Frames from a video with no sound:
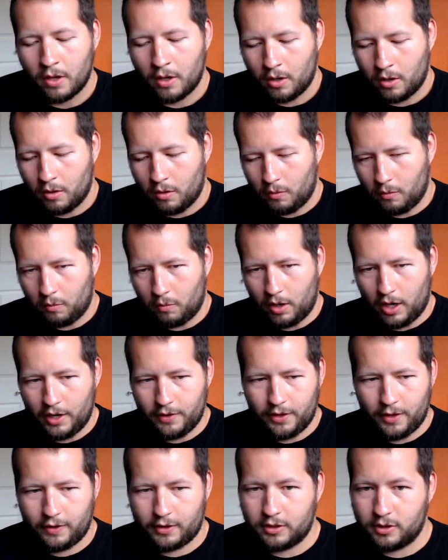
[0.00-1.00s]
why
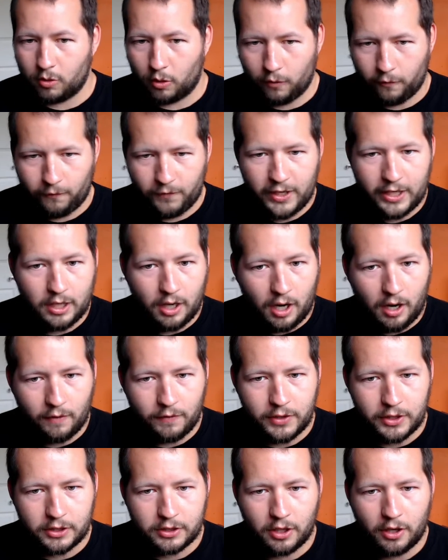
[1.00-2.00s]
they sort of feed off
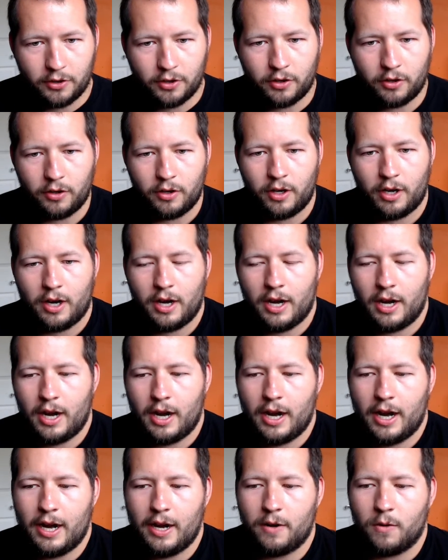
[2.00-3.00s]
each other,
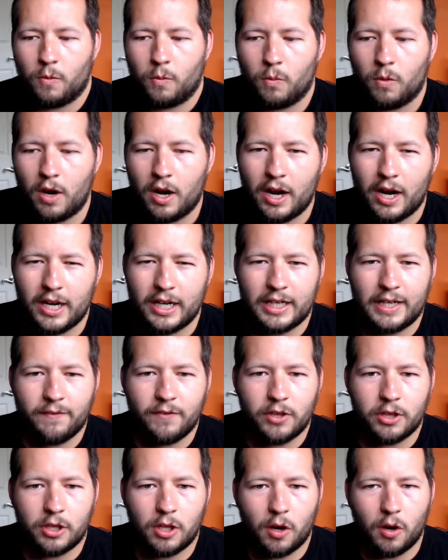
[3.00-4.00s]
and why,
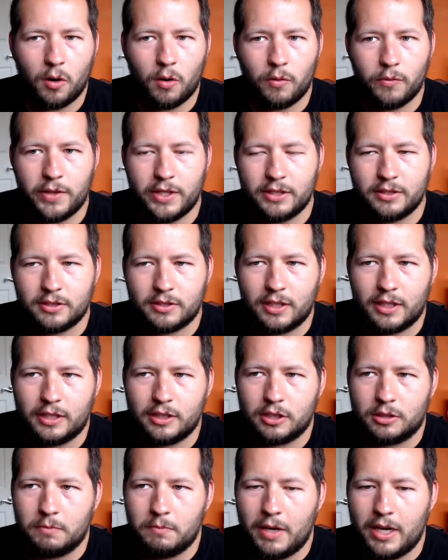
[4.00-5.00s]
even though these
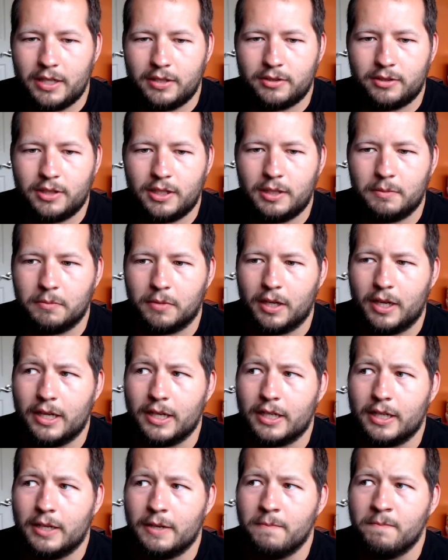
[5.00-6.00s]
things may seem
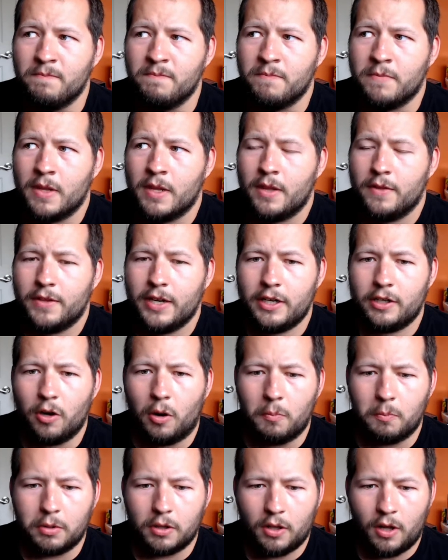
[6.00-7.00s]
like they
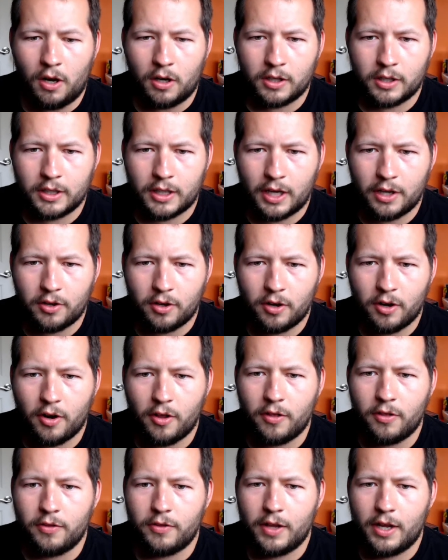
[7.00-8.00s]
don't belong together,
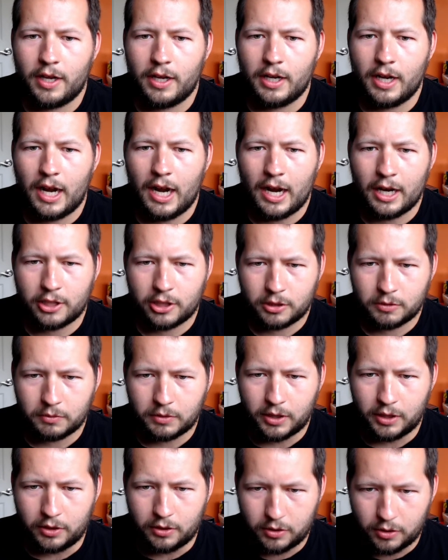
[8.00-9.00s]
they
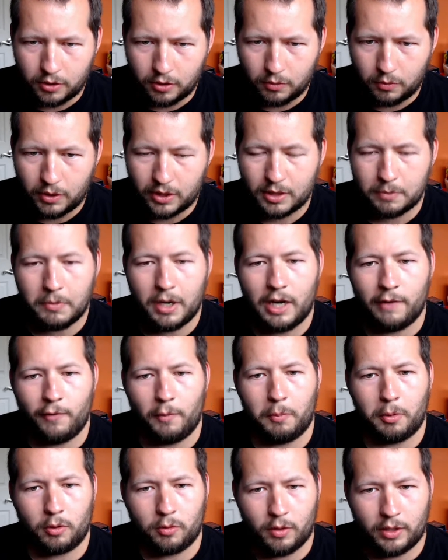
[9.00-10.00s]
actually do in the mind of a
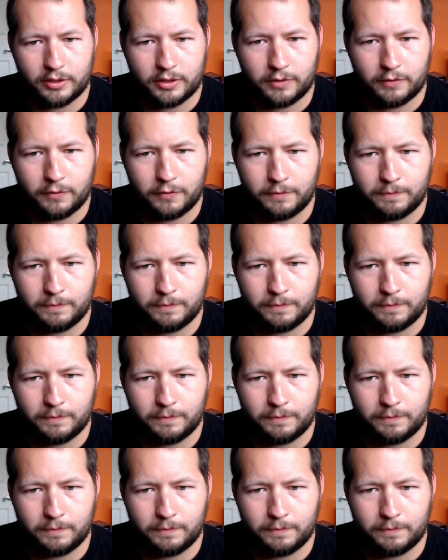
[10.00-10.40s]
progressive.